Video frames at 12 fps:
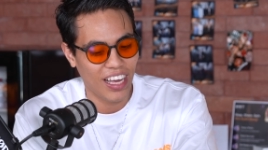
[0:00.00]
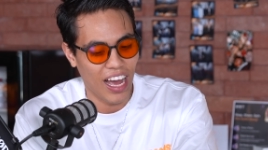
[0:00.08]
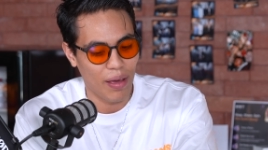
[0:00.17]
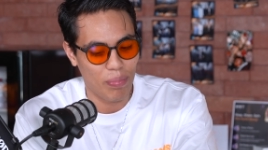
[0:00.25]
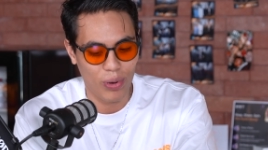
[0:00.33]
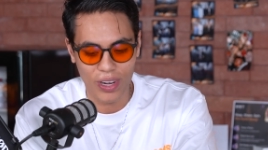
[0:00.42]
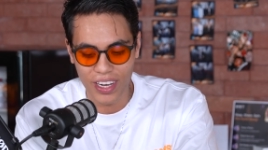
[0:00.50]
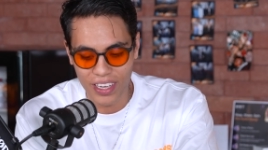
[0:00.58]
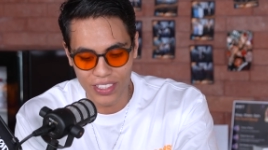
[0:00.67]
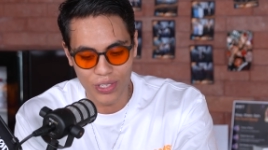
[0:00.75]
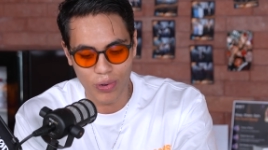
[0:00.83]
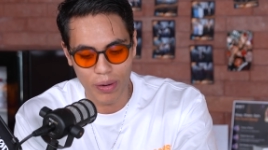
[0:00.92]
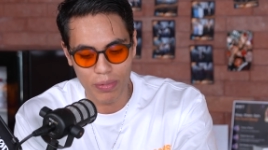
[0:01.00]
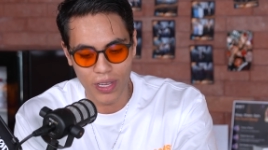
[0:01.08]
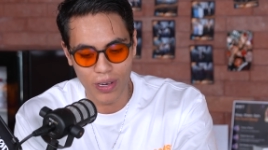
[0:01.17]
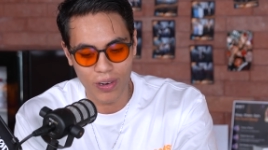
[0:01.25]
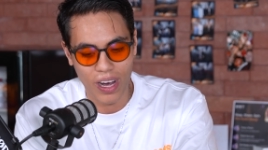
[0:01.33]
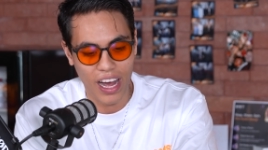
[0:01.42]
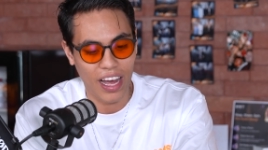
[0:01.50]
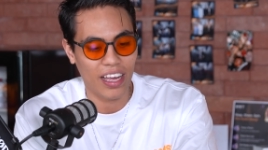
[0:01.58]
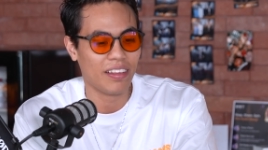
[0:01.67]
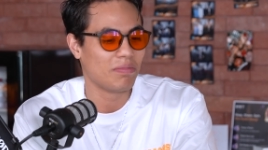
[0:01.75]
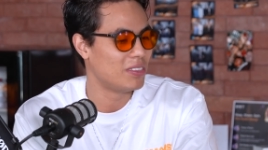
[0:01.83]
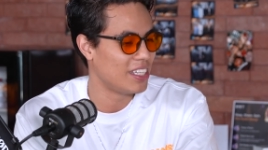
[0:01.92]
I put it into crypto. I